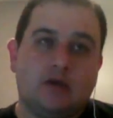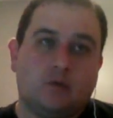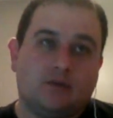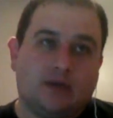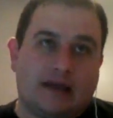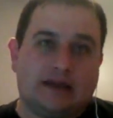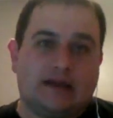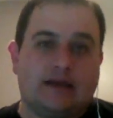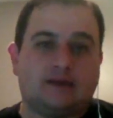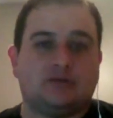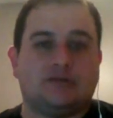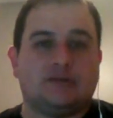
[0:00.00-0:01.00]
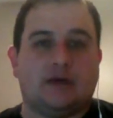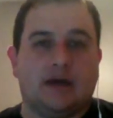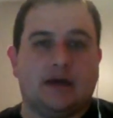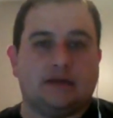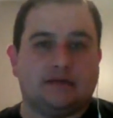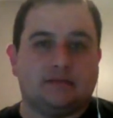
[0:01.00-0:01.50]
diet and
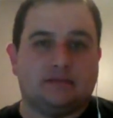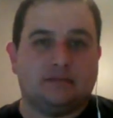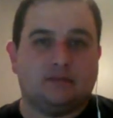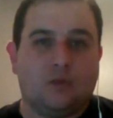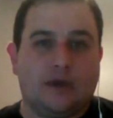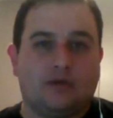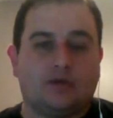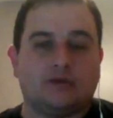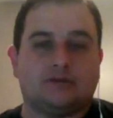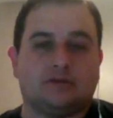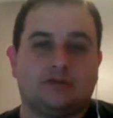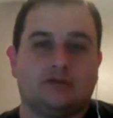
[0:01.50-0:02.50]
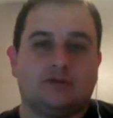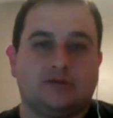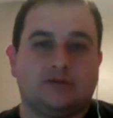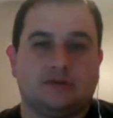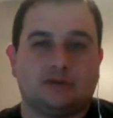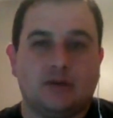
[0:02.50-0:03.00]
exercise and weight loss
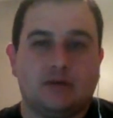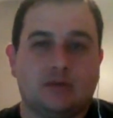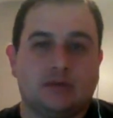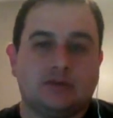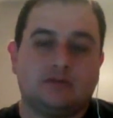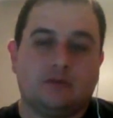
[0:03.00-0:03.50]
surgeries as treatments,